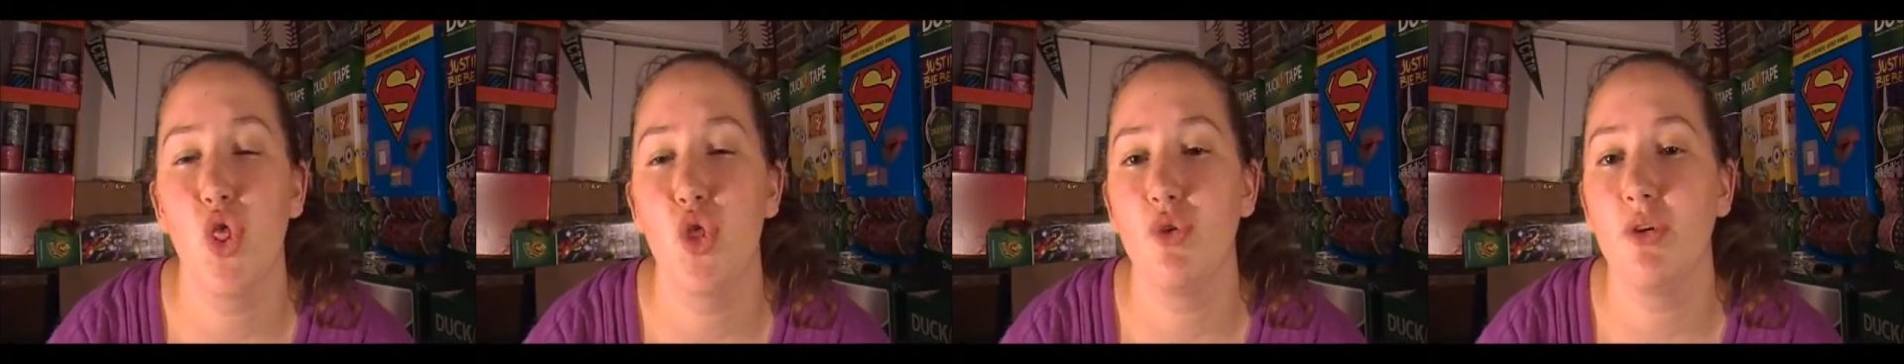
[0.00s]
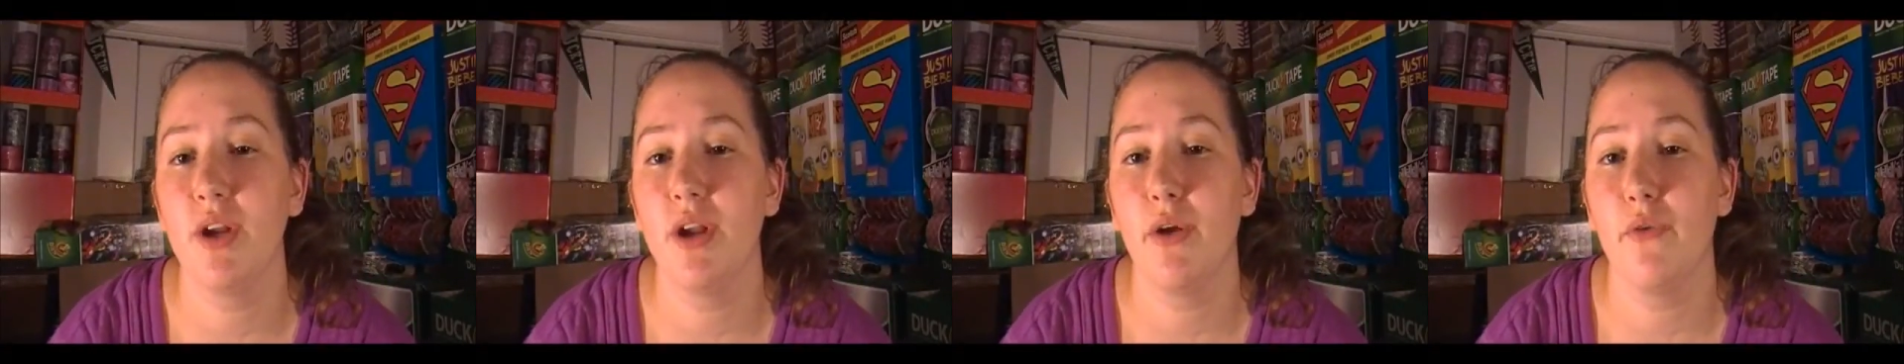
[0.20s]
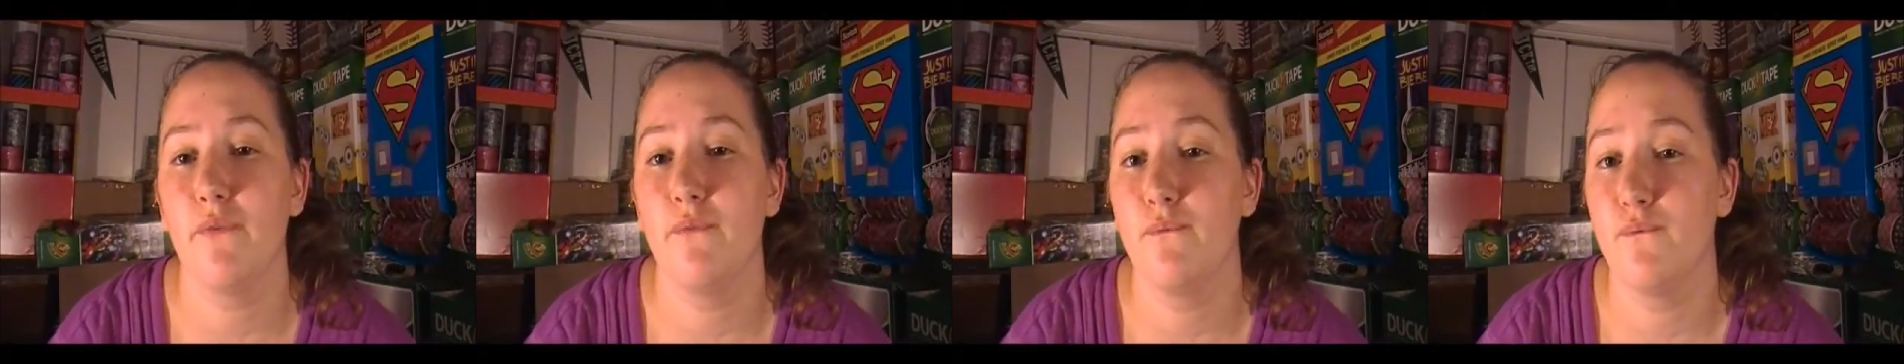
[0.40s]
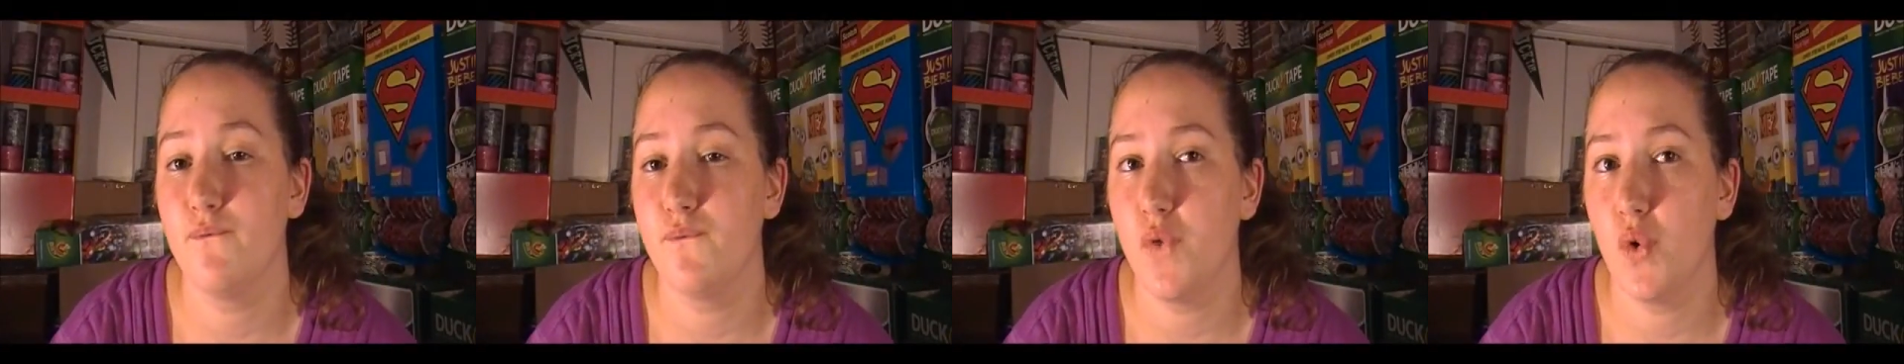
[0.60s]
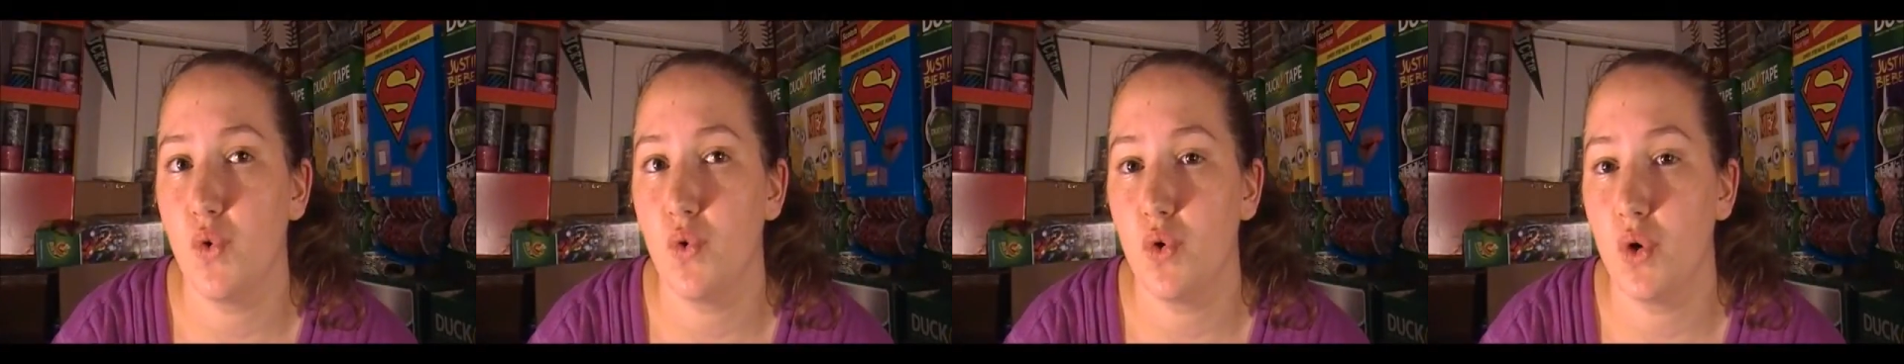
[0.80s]
three or
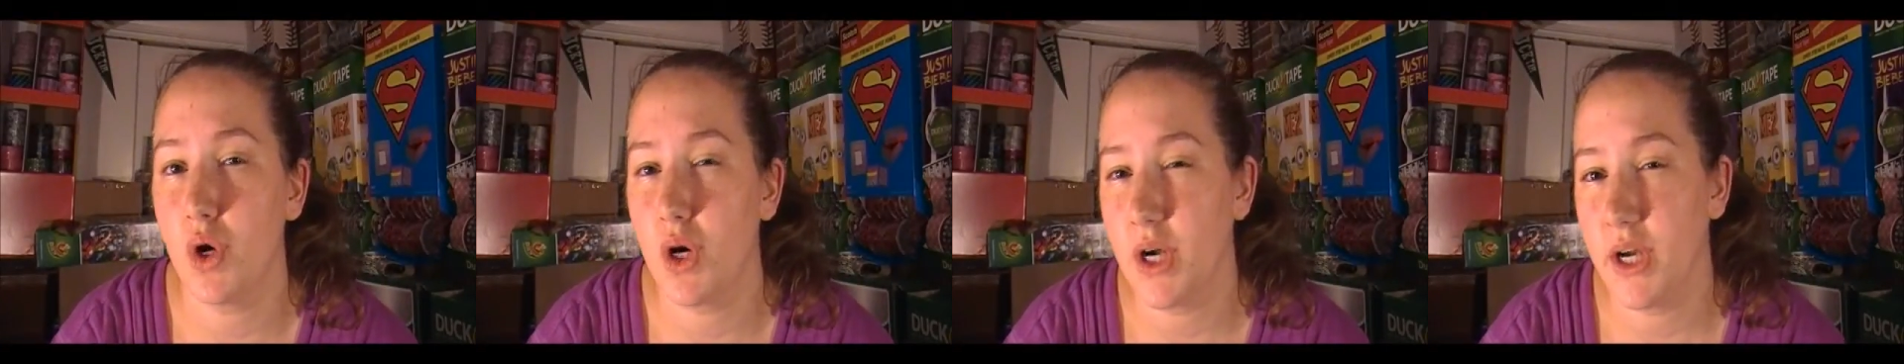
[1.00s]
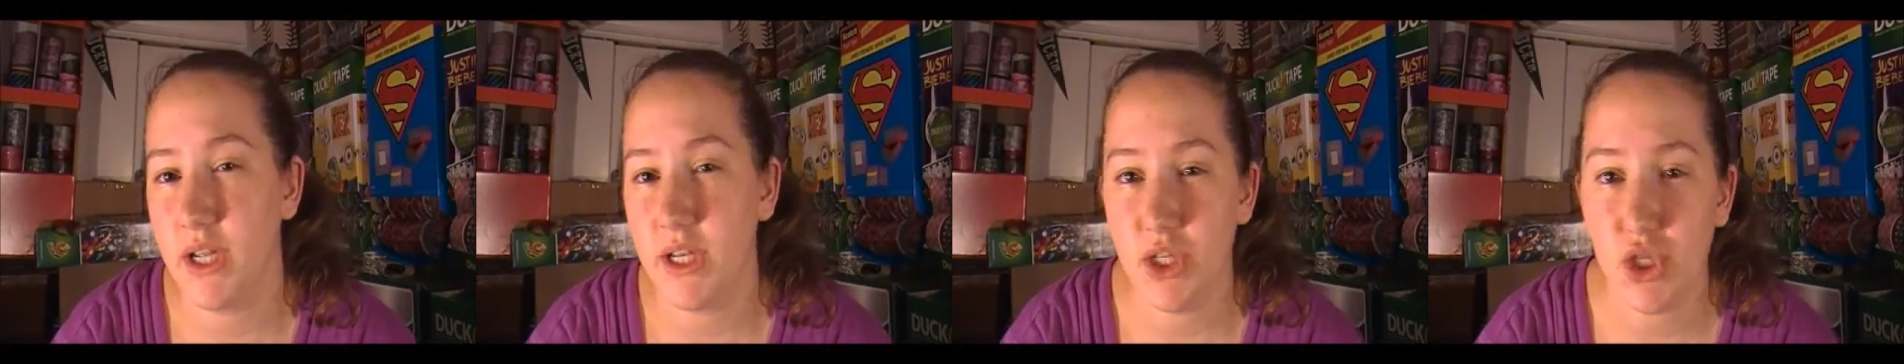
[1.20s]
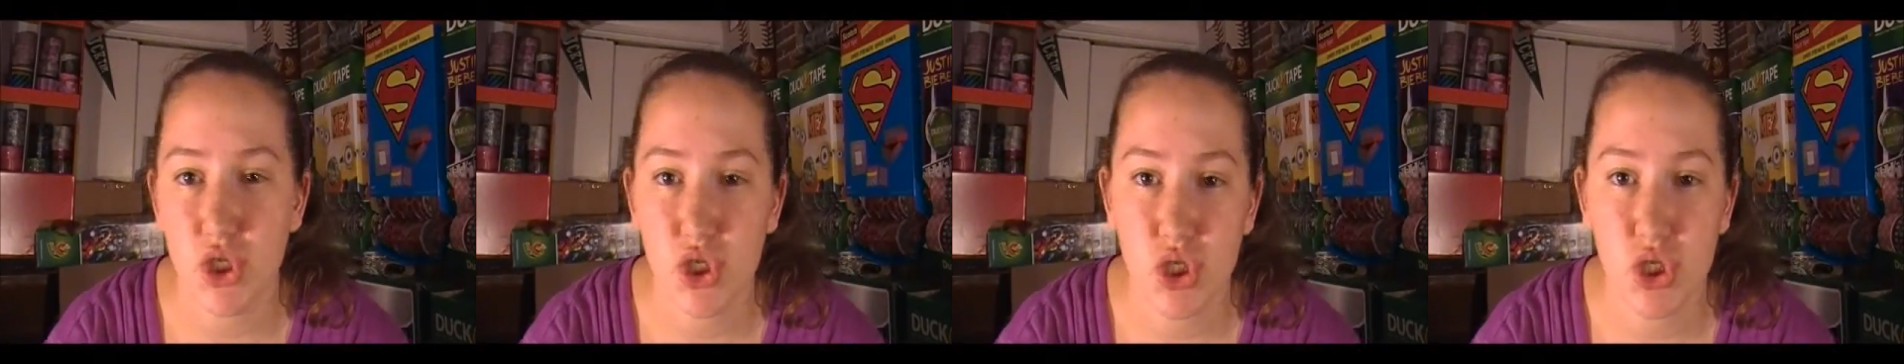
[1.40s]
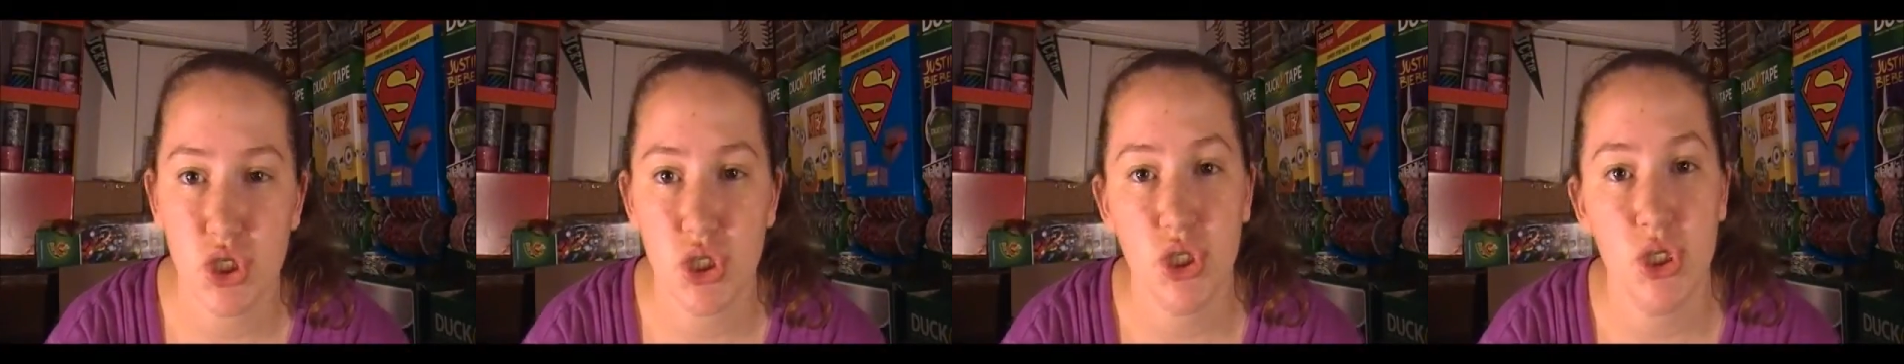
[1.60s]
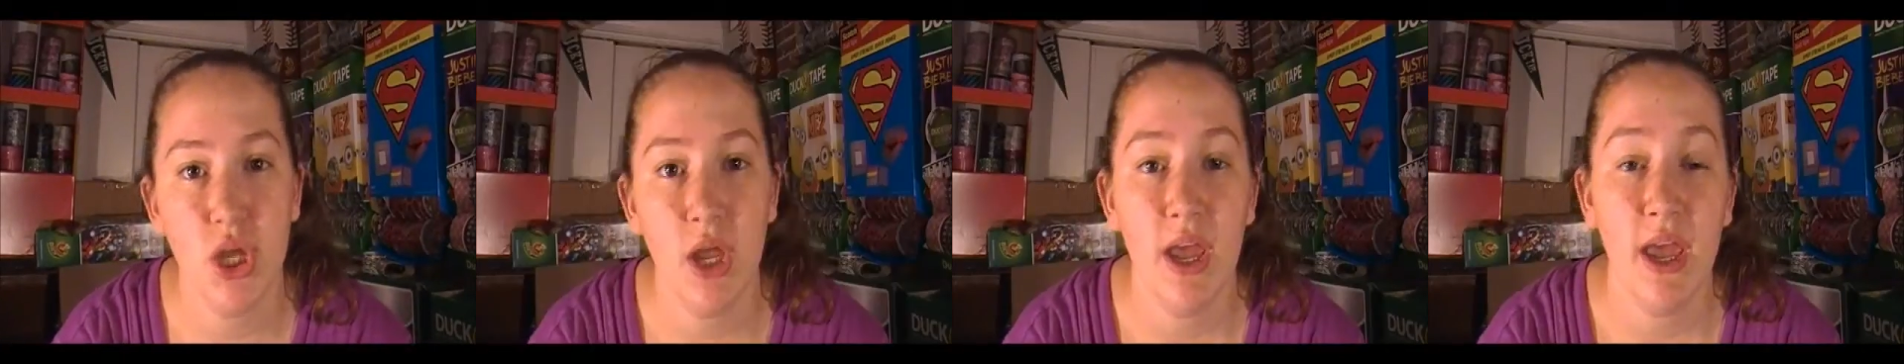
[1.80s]

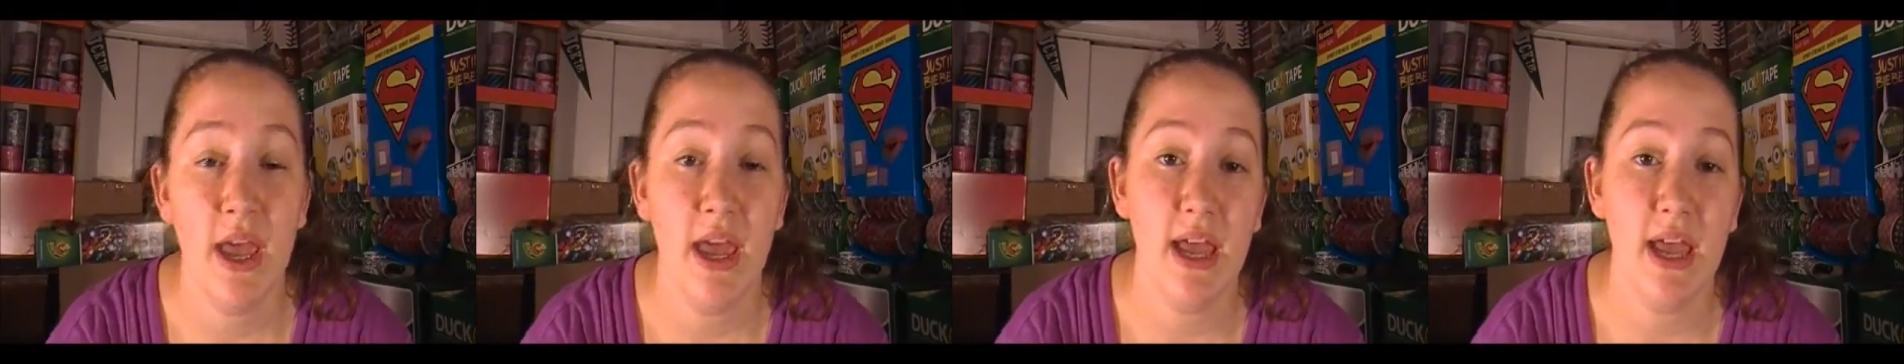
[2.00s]
four-ish